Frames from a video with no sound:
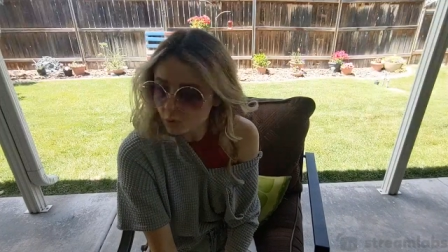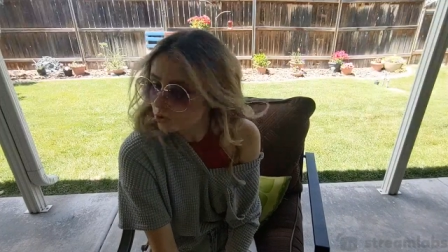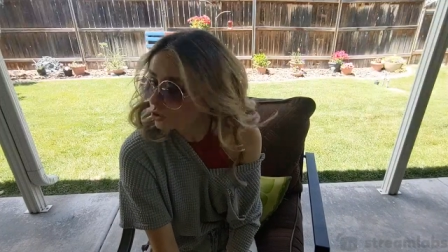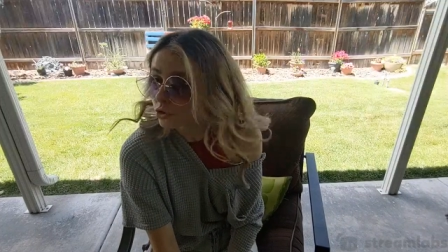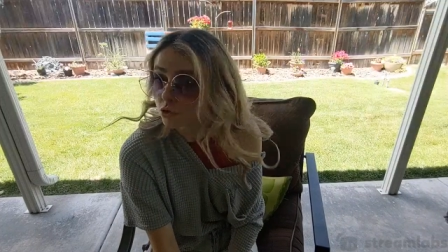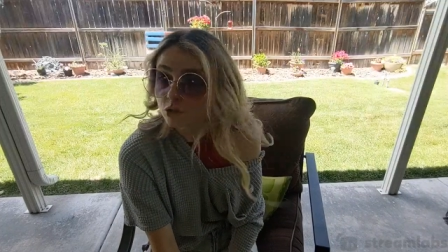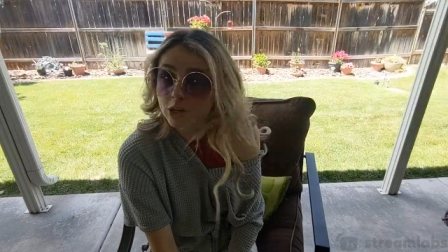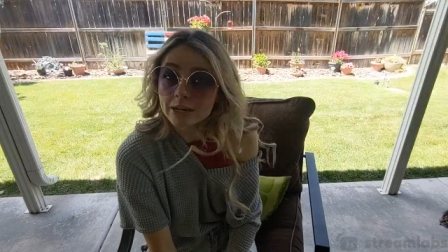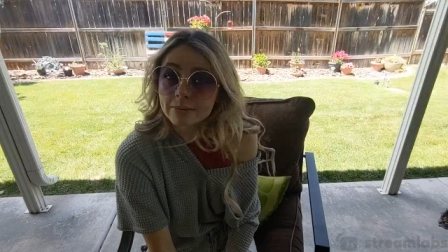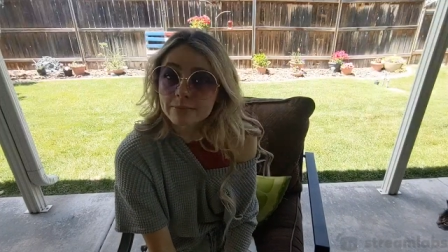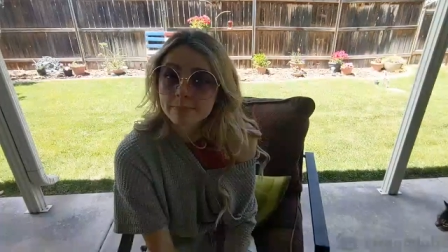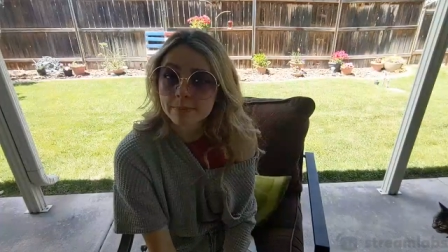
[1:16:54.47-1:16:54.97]
we'll
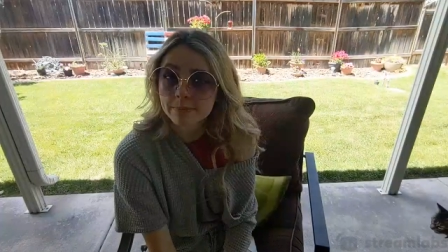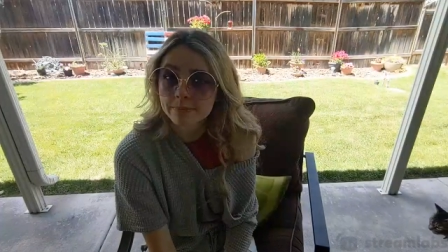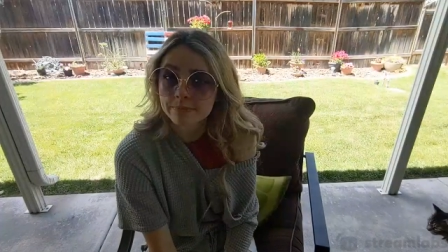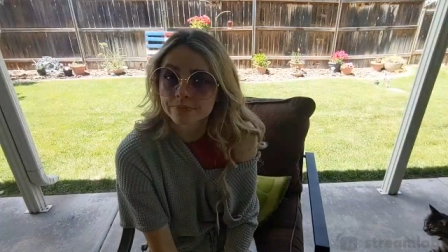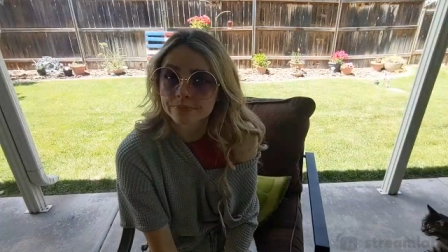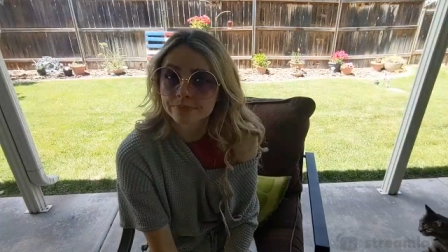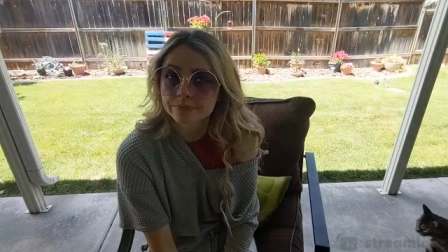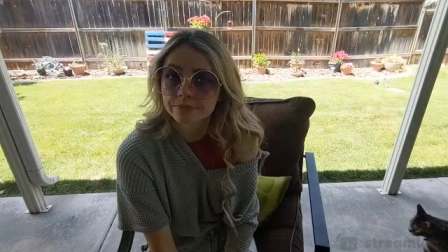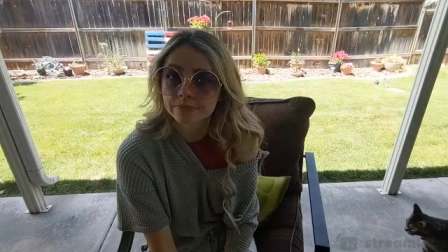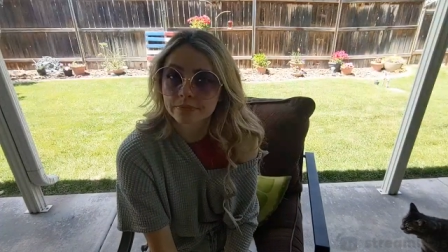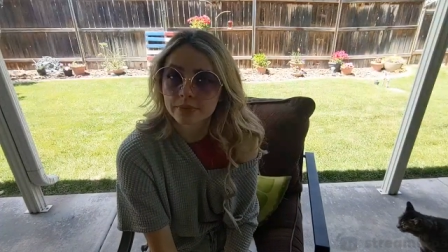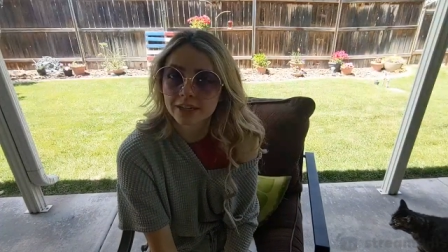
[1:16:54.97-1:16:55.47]
stream
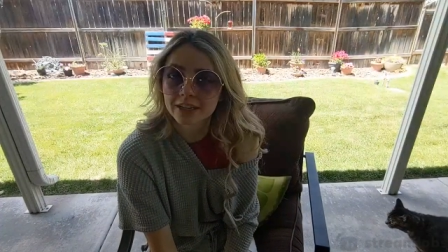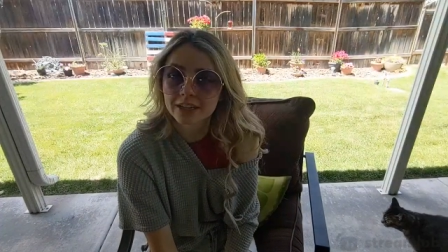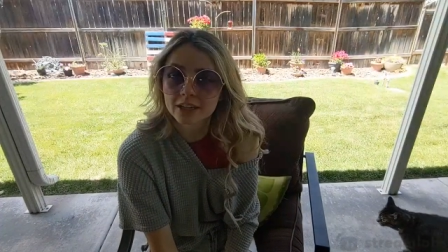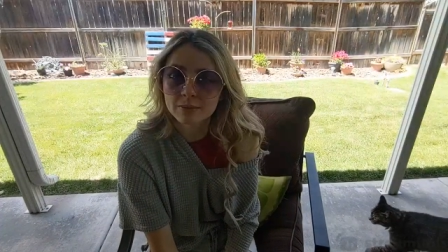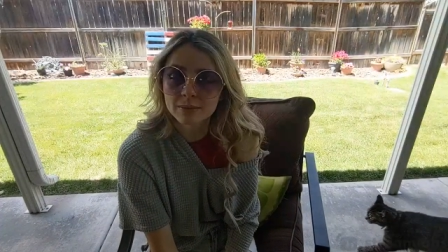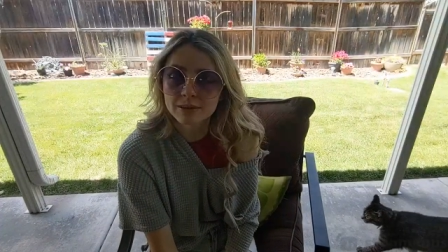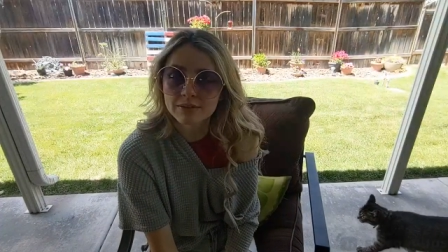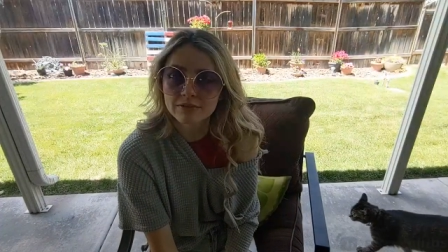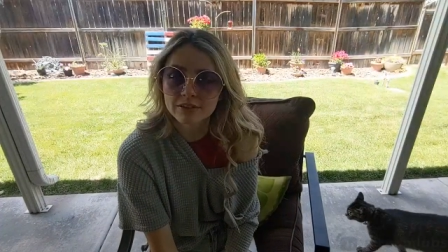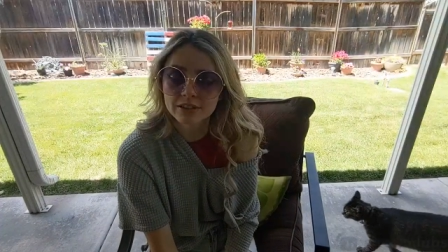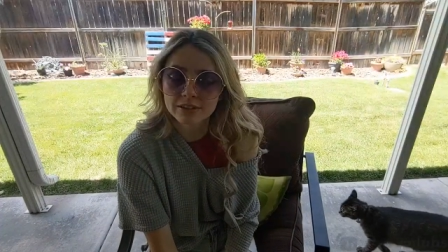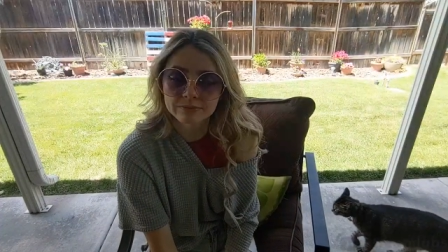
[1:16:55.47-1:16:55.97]
and
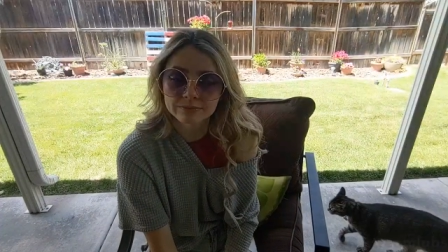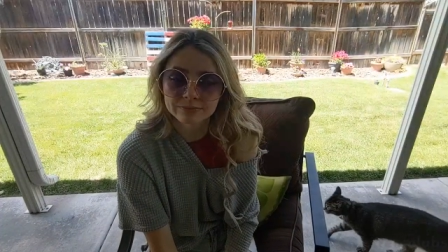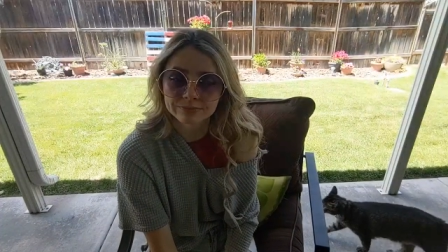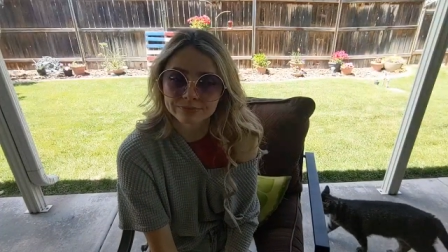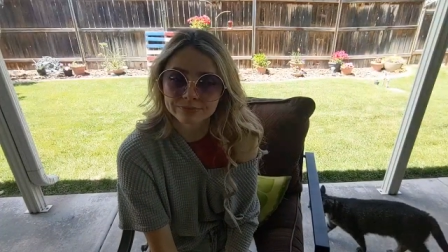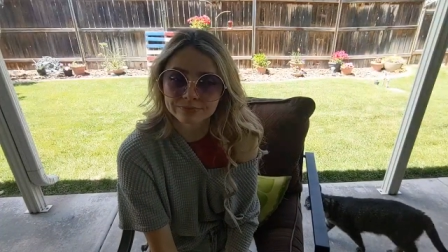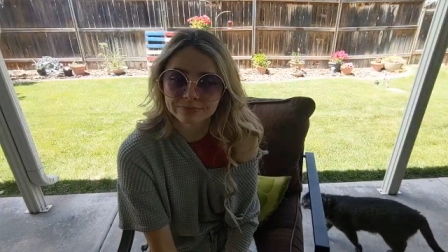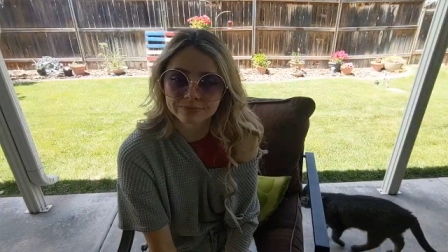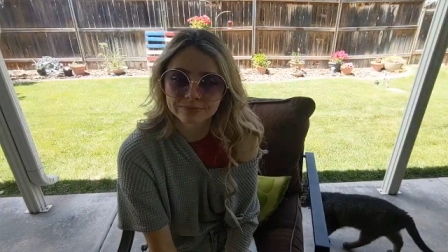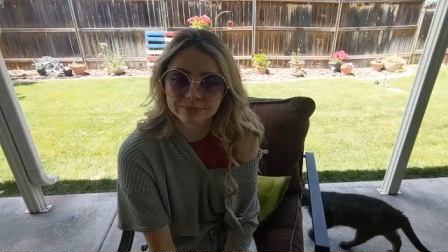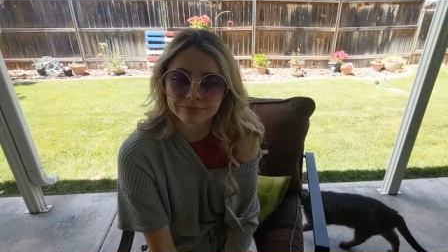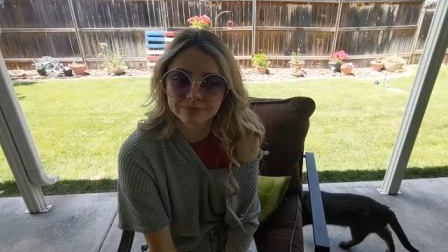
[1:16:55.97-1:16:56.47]
it'll be mm-hmm. fun.
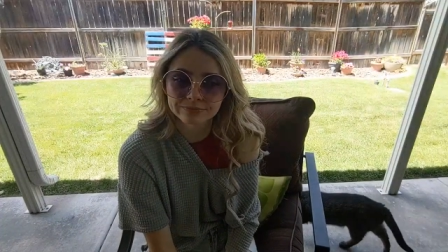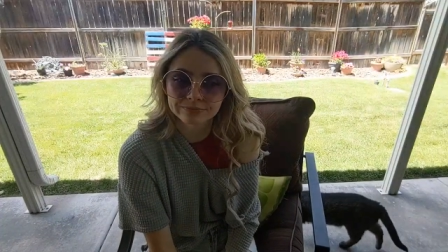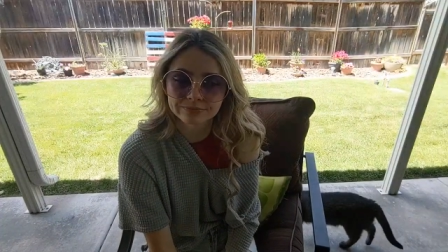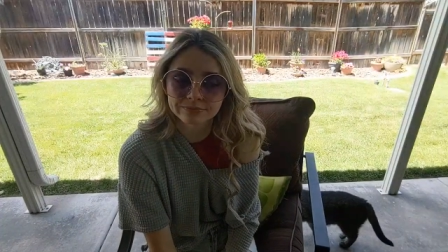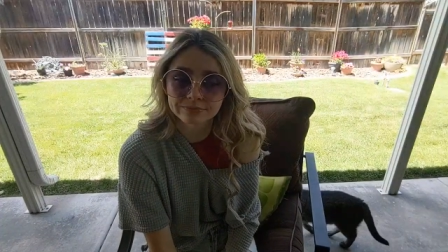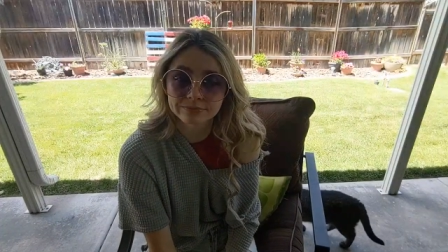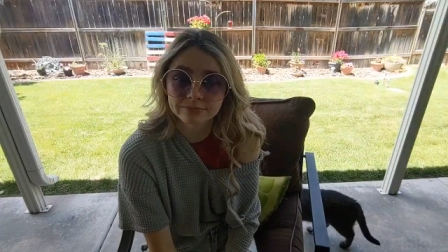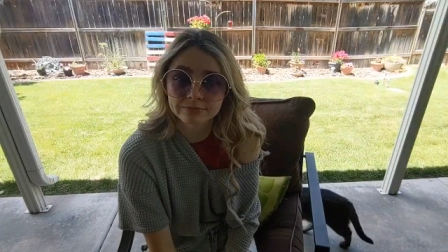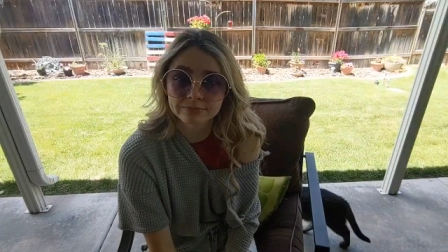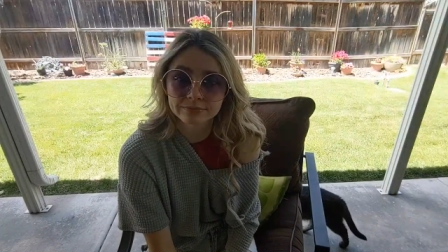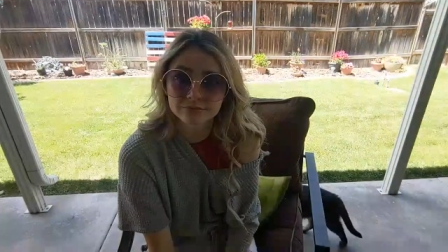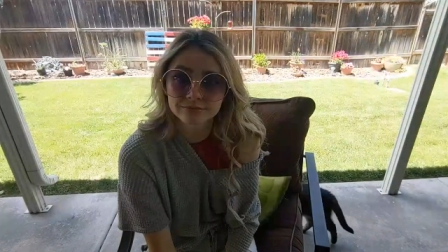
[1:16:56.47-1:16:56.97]
I
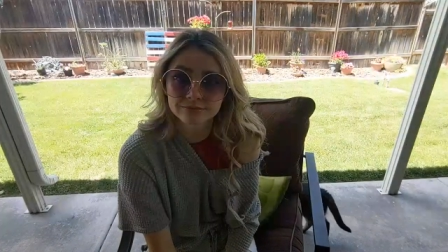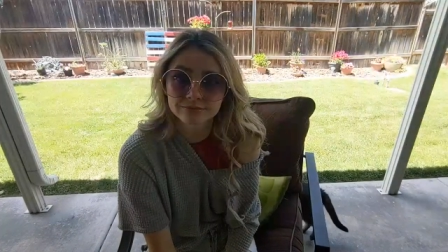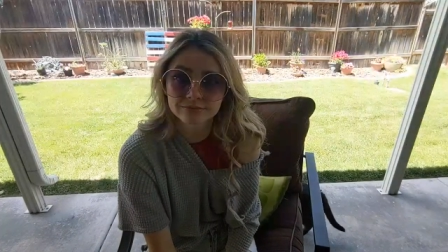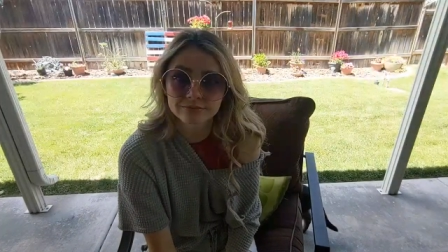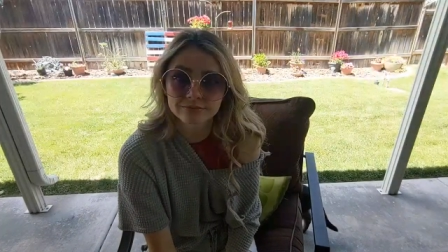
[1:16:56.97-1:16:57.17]
don't care.